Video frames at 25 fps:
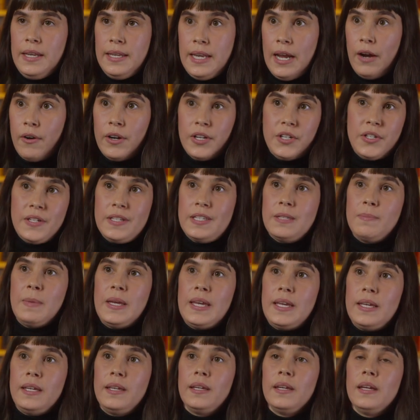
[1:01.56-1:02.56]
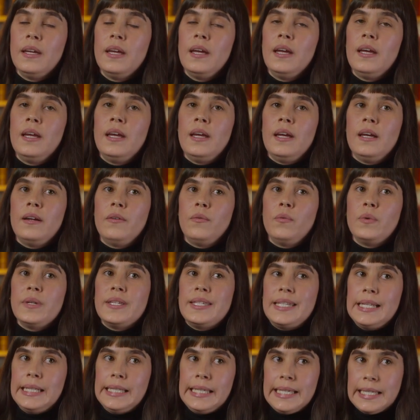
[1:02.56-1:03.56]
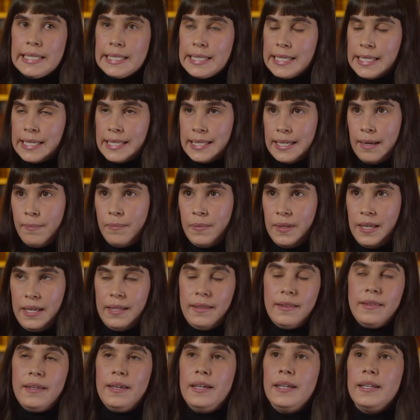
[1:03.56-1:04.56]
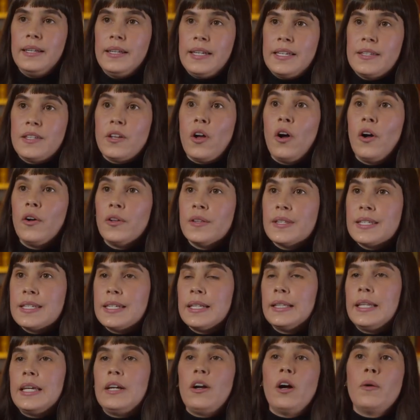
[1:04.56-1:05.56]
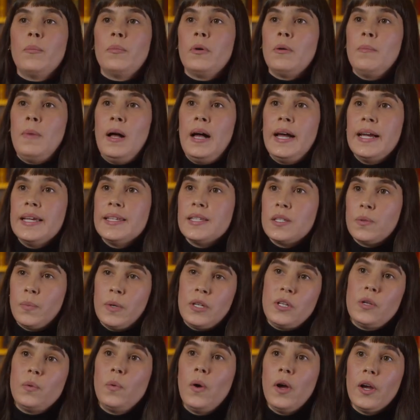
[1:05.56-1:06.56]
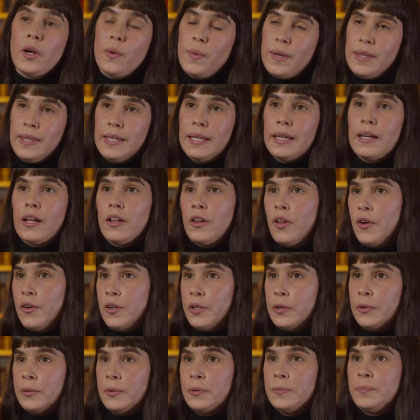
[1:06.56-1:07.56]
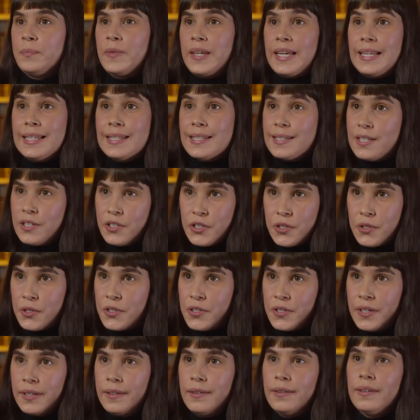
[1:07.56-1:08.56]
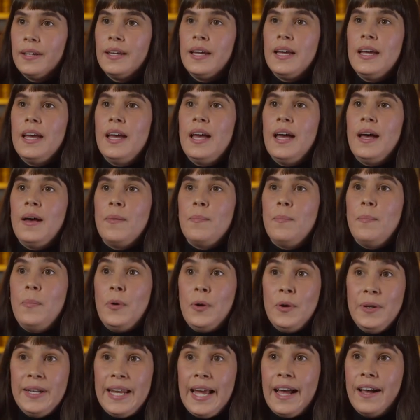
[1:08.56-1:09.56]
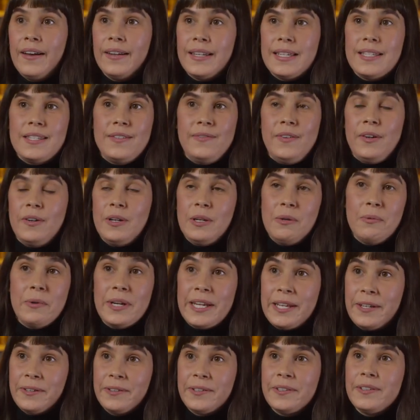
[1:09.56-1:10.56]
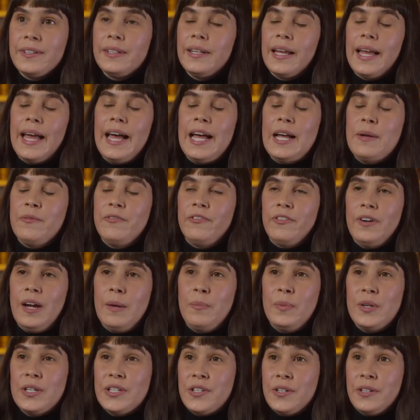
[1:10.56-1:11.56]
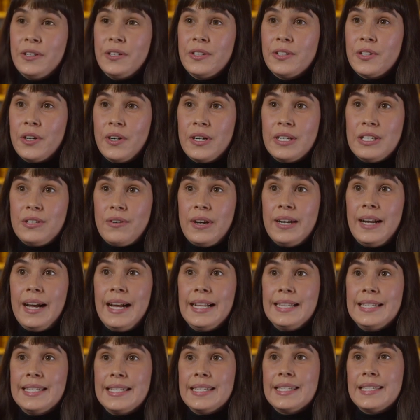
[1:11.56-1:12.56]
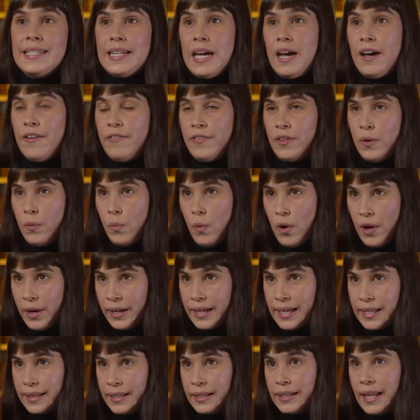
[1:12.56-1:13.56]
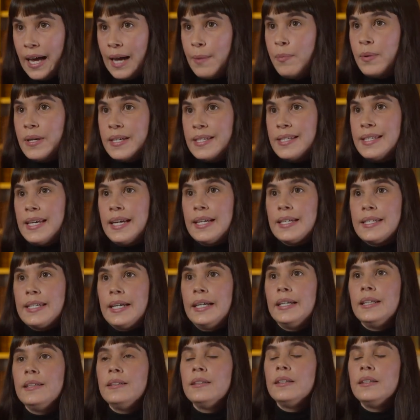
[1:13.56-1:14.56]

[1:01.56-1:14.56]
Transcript: that nourishes me. Resilience is something that is constantly compromised when you work within a colonial institution. Burnout is very real for Aboriginal and Torres Strait Islander staff that work in the library sector.